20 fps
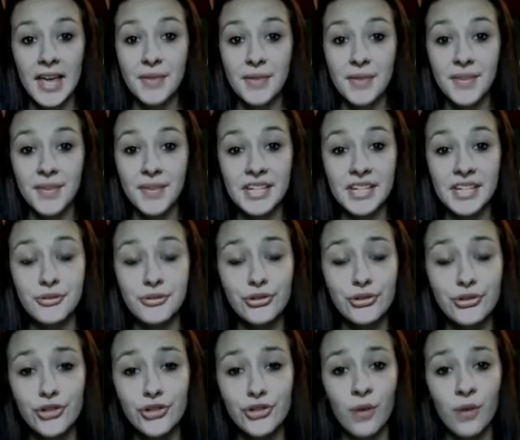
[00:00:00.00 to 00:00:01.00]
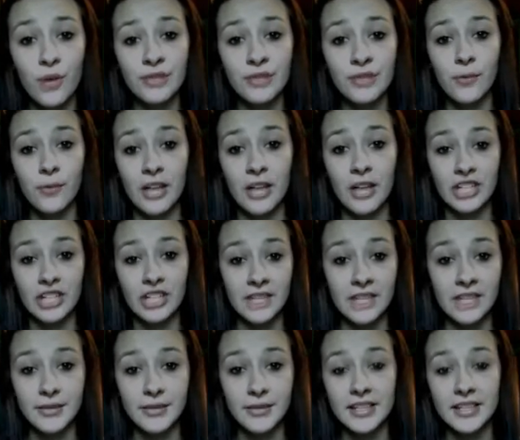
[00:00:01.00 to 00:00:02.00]
Thank you so much for watching. If
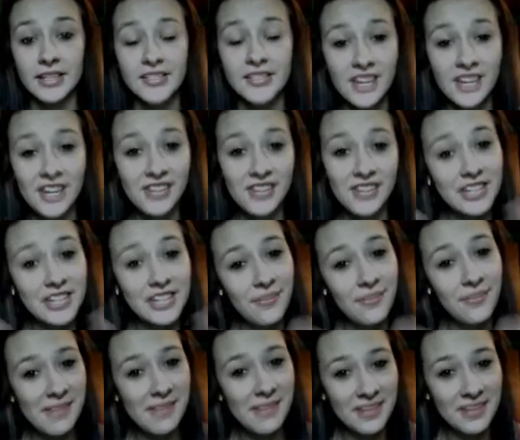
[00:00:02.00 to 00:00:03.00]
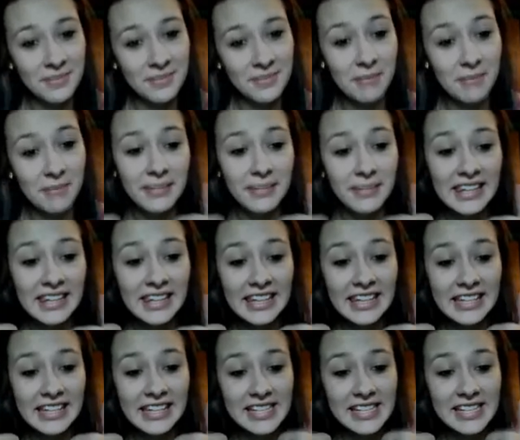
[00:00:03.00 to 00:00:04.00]
you like this video, give it a big thumbs up,
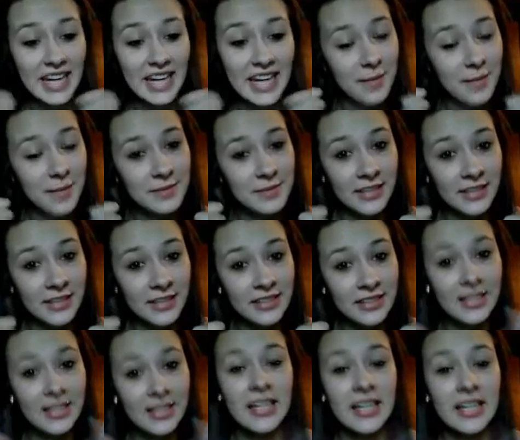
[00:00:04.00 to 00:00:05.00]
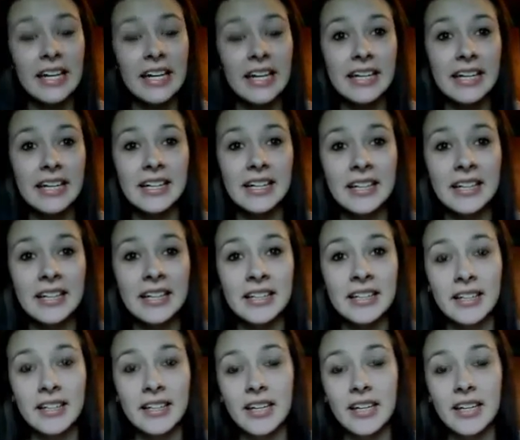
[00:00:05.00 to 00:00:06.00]
please. It helps me.
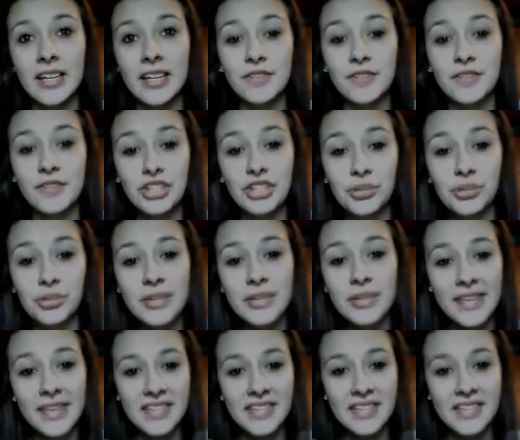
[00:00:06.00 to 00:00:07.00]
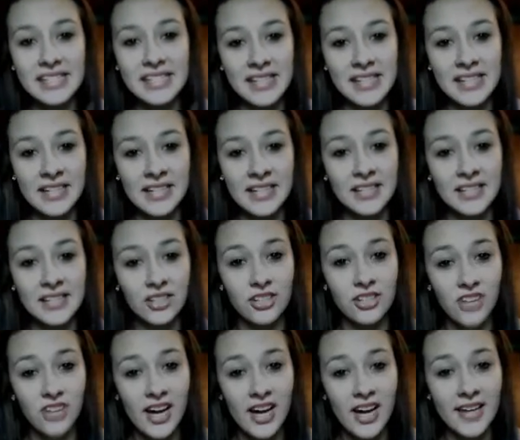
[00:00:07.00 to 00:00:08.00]
And if you get these things a
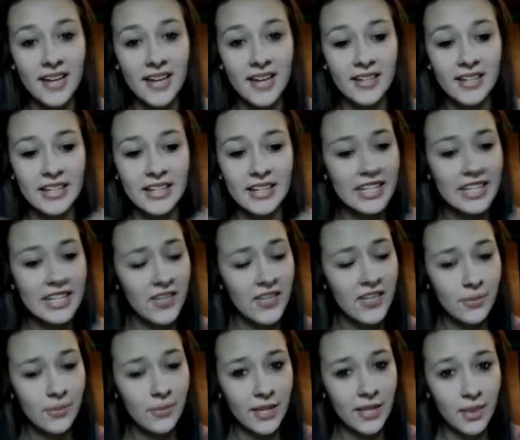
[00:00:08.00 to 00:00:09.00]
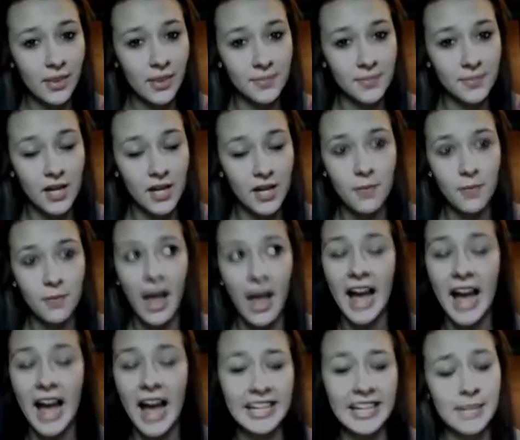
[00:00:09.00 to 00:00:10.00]
lot, give it a big thumbs up.
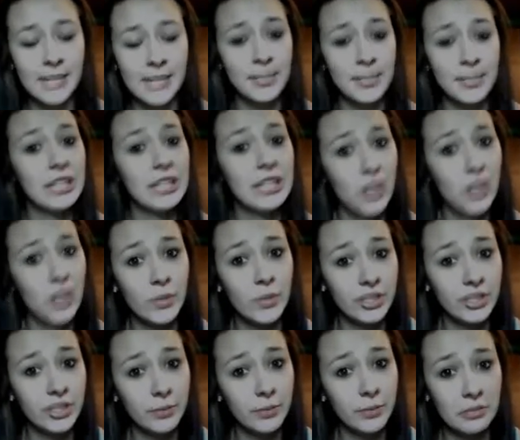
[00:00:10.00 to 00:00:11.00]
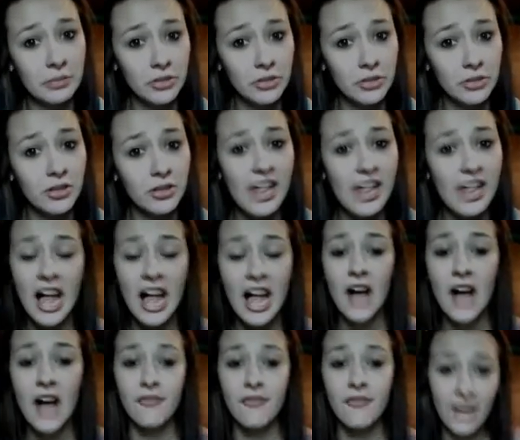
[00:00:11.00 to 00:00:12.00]
I can't be alone here, people.
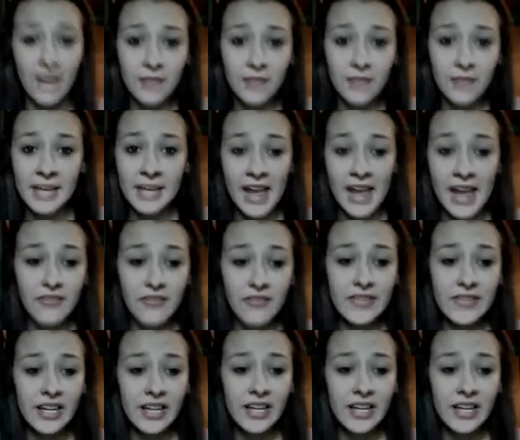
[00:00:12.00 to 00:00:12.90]
Follow me on everything.